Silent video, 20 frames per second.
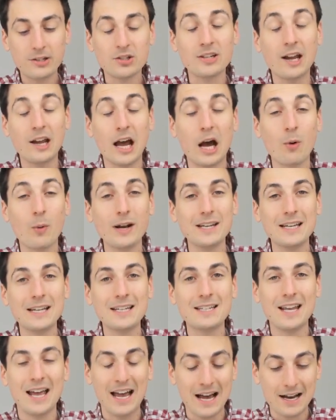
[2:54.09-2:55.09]
Now we need
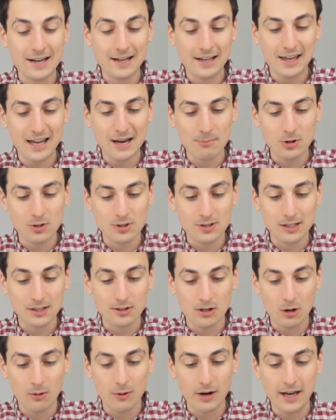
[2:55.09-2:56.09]
to add a camera, so let's
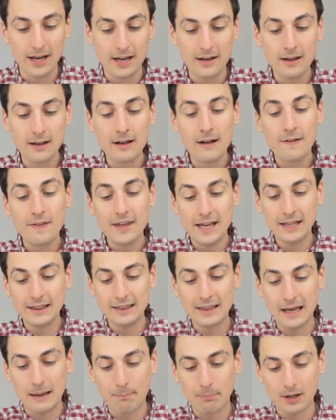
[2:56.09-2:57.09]
go ahead, hit
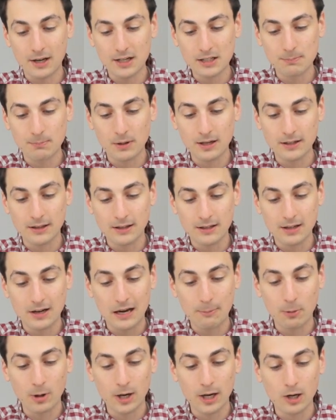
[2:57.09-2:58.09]
that plus button in the
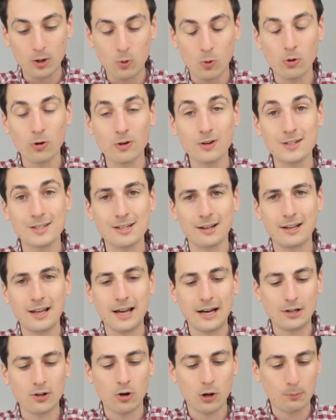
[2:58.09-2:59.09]
top right corner and
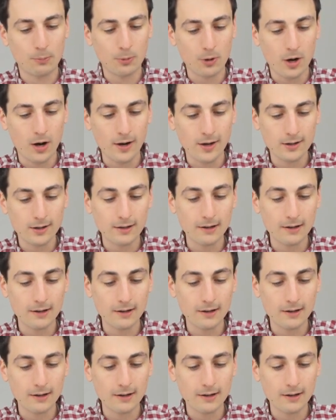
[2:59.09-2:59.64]
select our product.